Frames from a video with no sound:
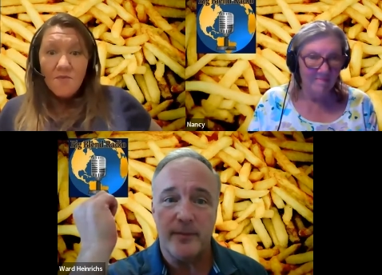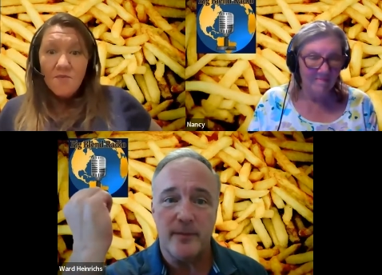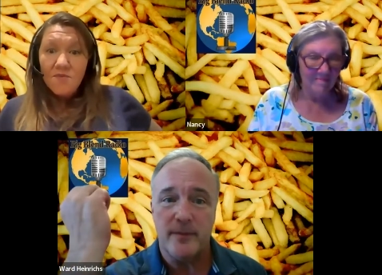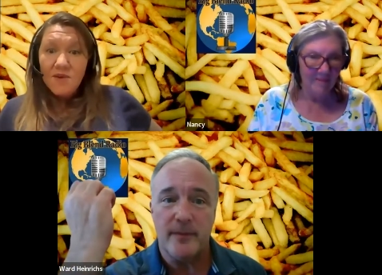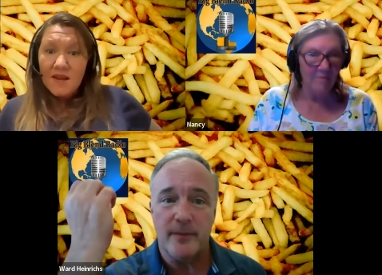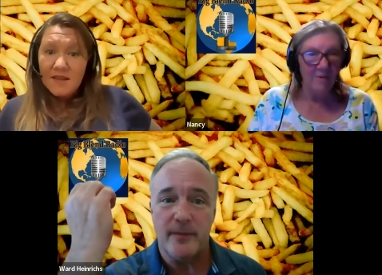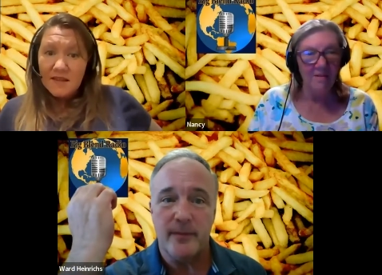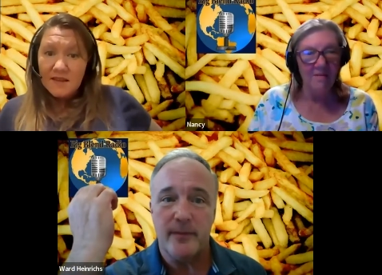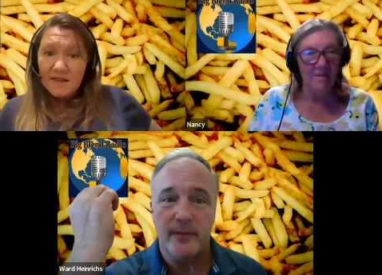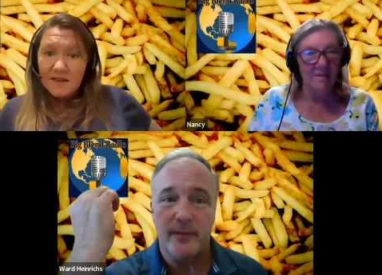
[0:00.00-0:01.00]
Speaker 1: Really? Then
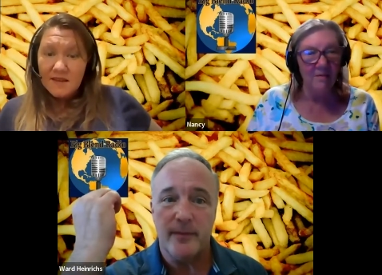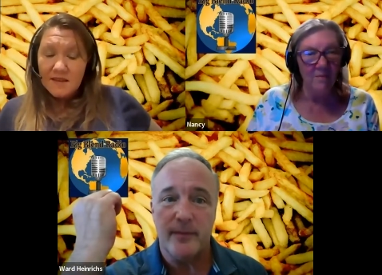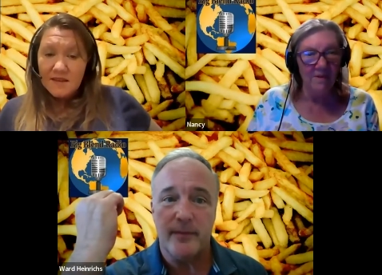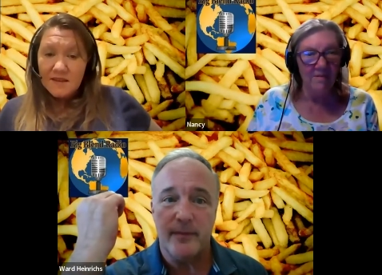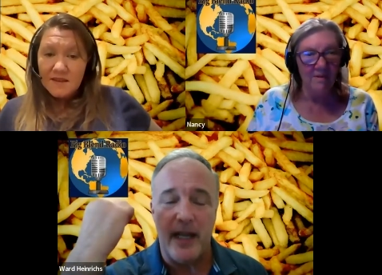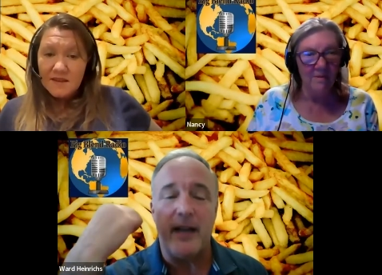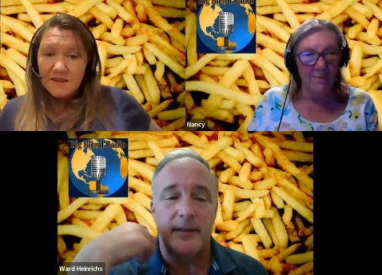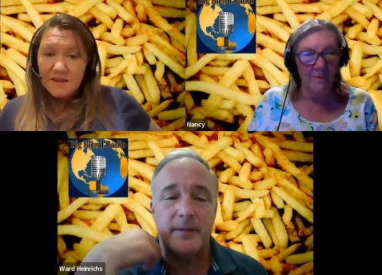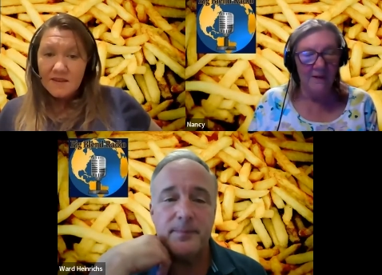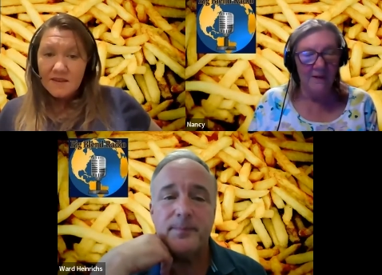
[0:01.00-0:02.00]
what's, then what's yeah.
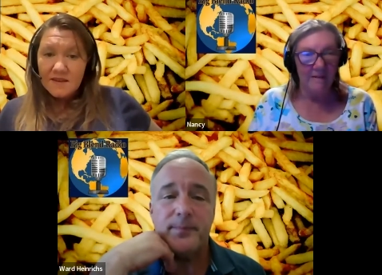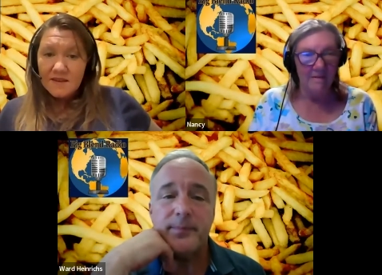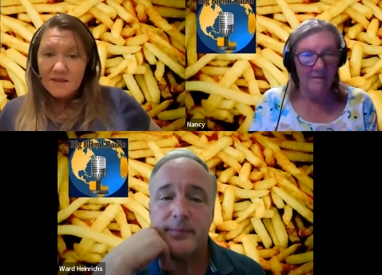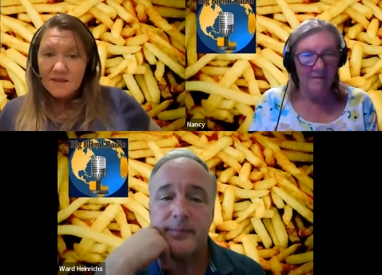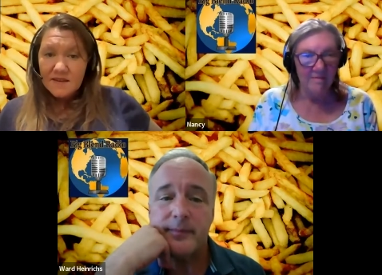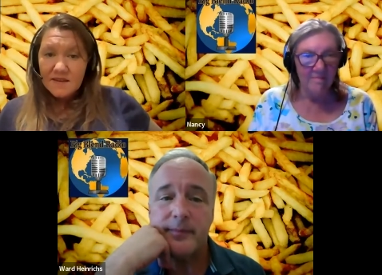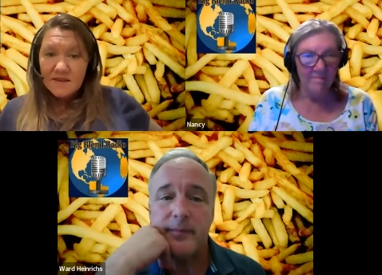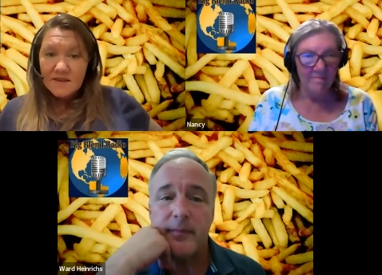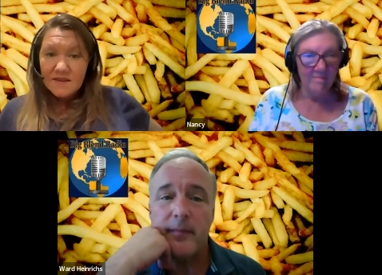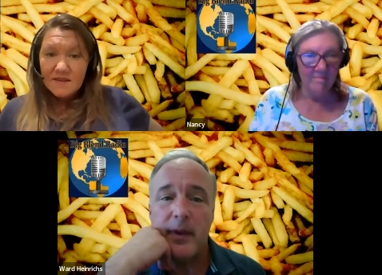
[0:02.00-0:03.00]
the point?
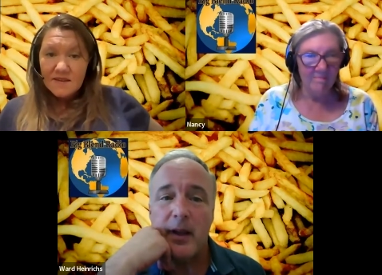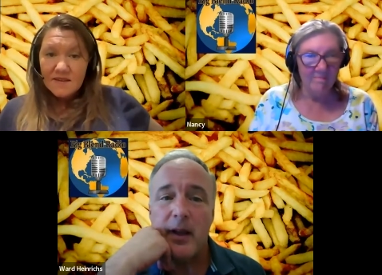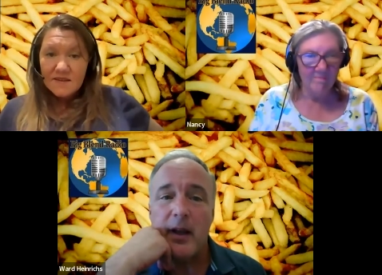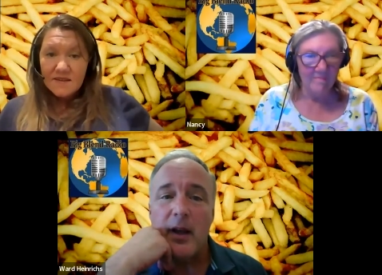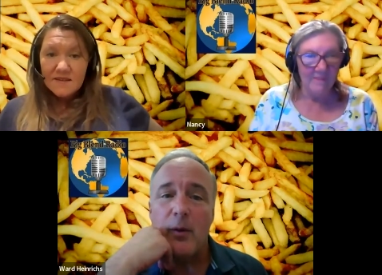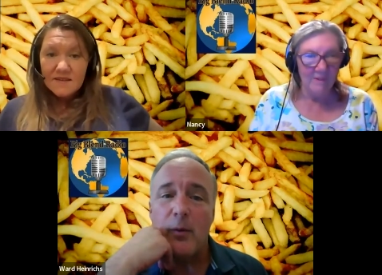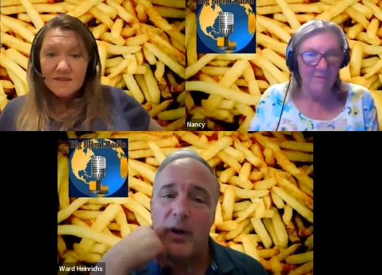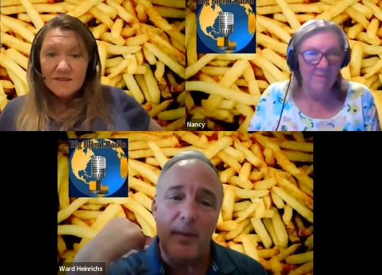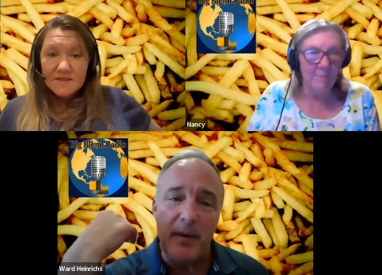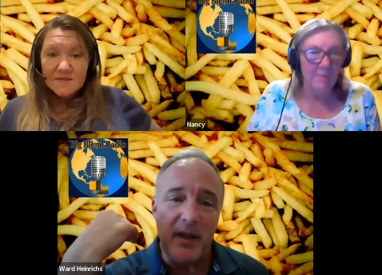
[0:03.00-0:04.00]

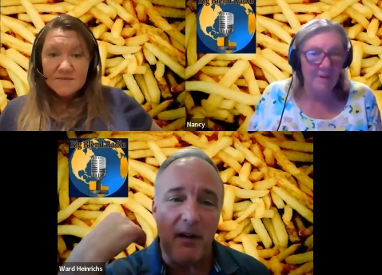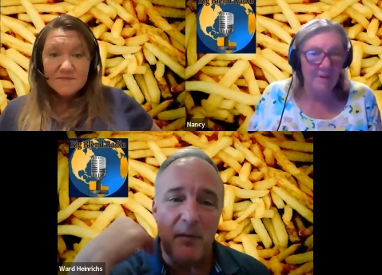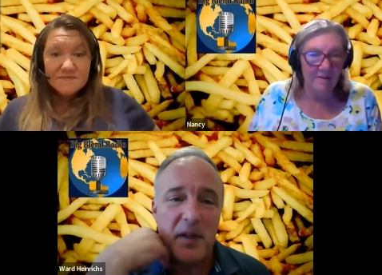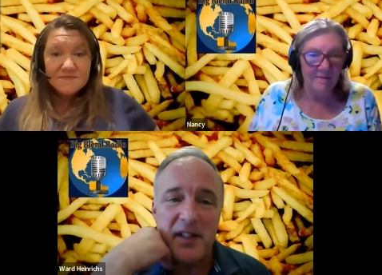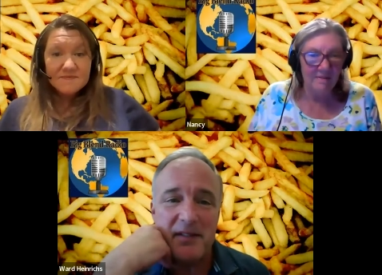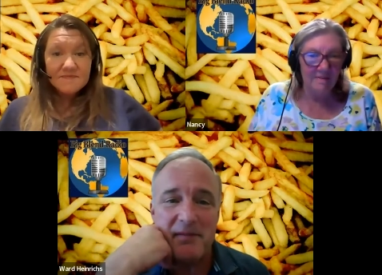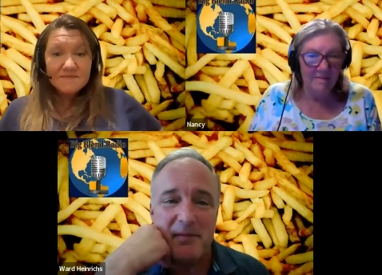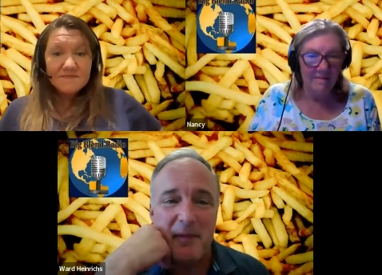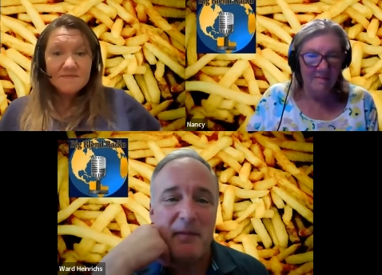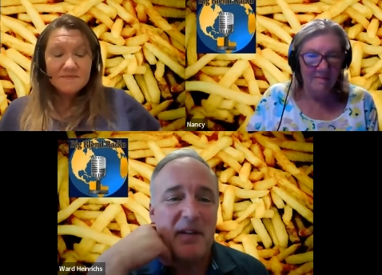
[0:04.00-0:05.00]
Speaker 2: Well, what's maybe the government
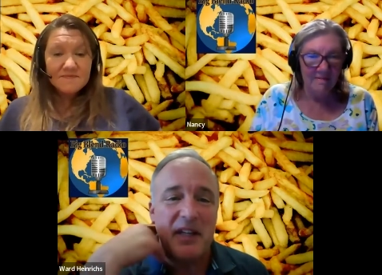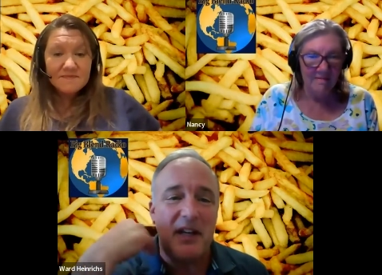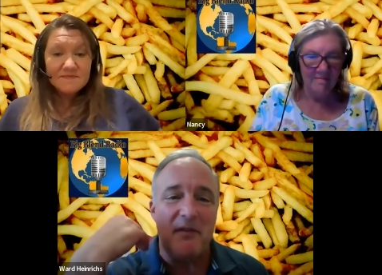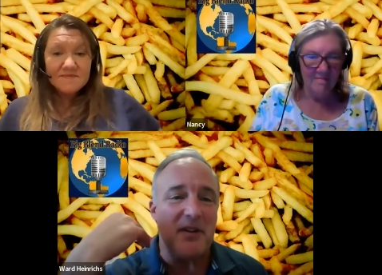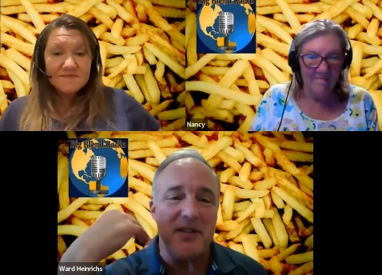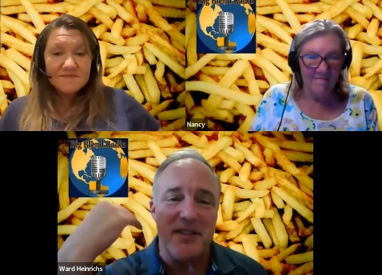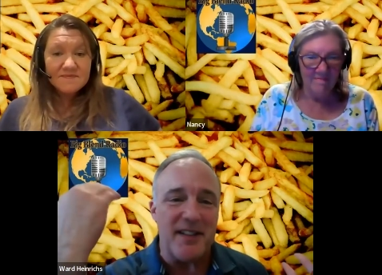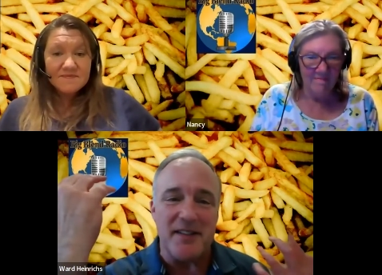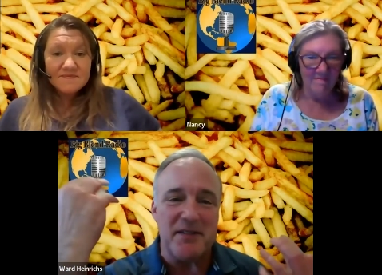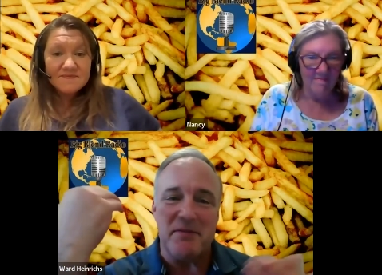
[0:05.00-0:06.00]
maybe the governor
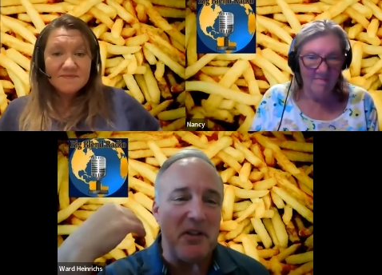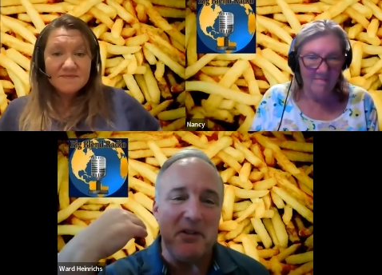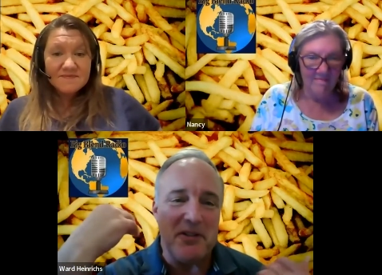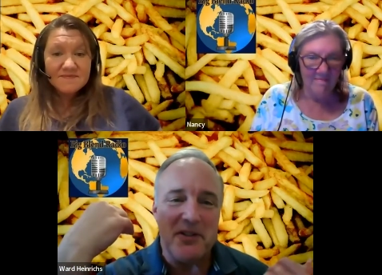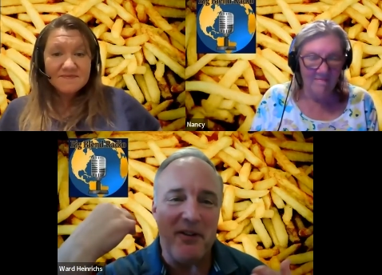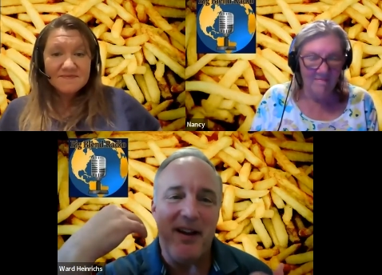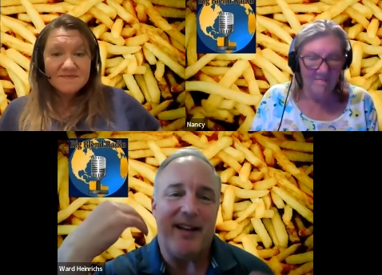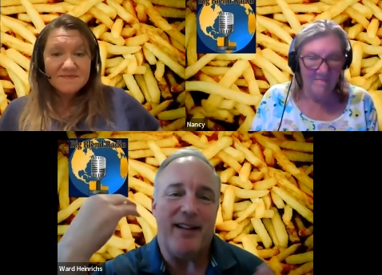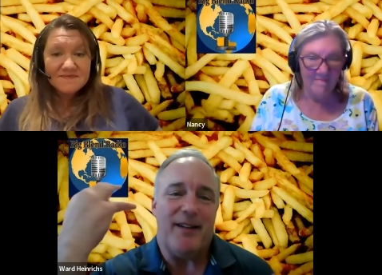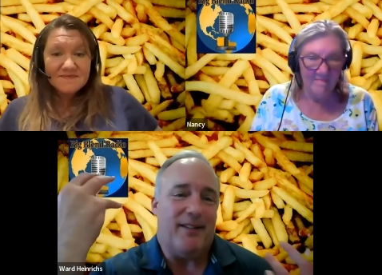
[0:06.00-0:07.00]
says you can
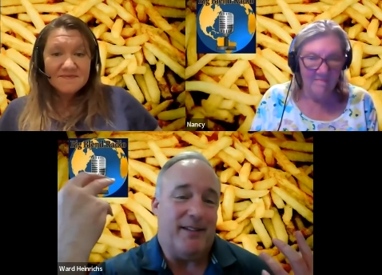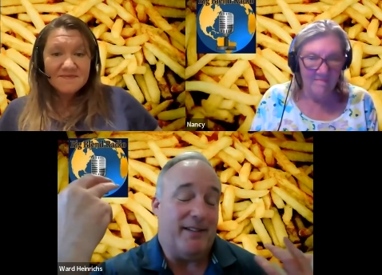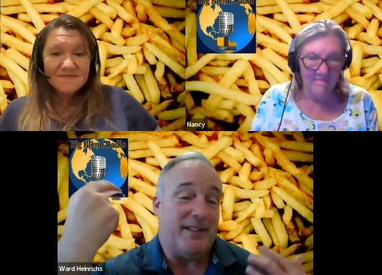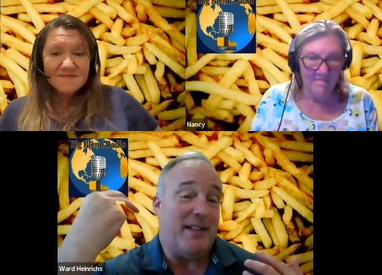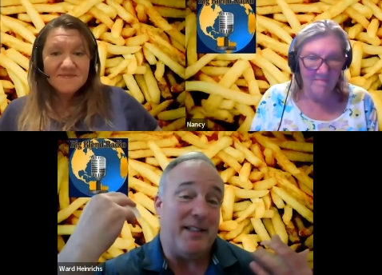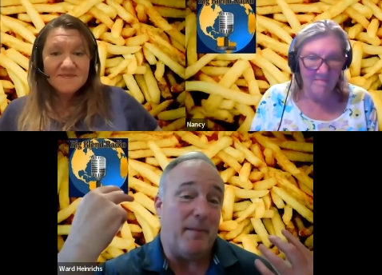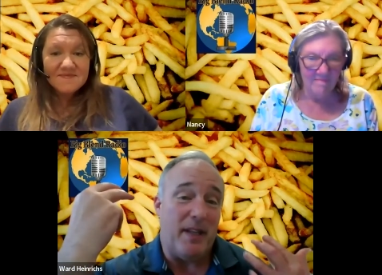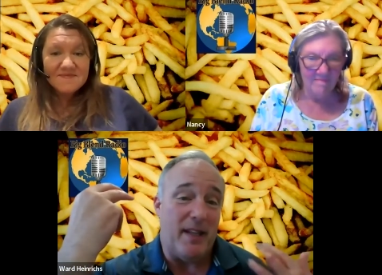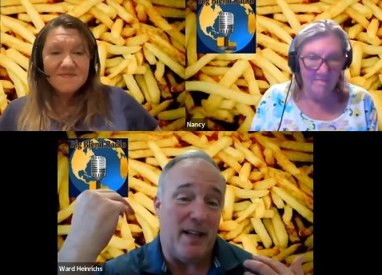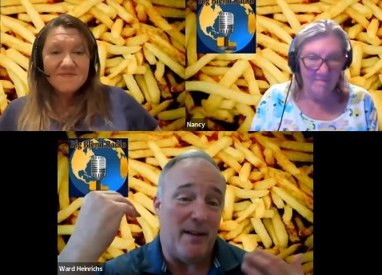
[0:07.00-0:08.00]
strike. You know, it's it's up
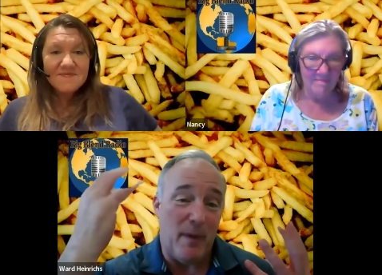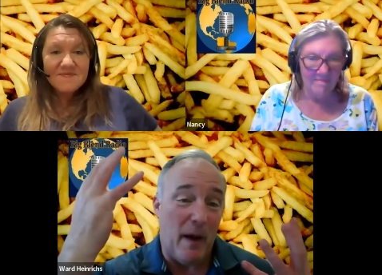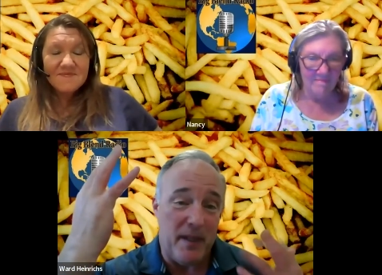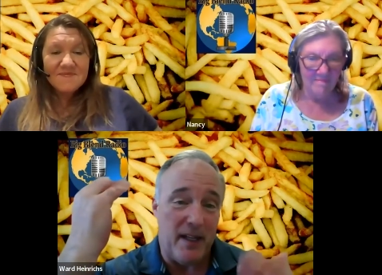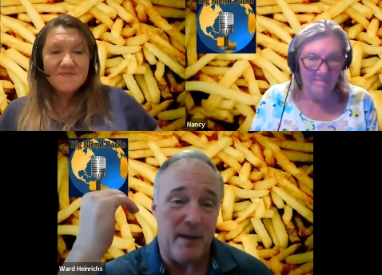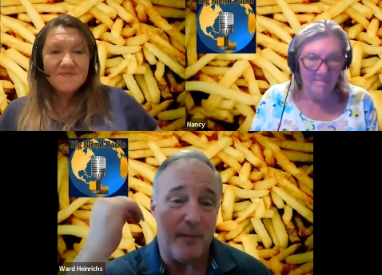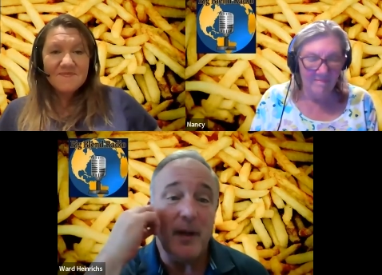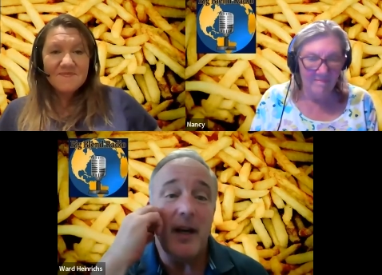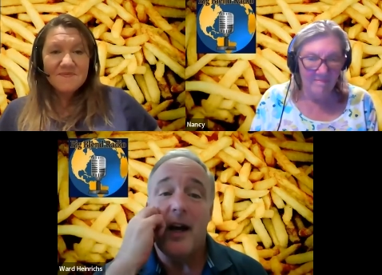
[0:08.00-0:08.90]
to that up to him.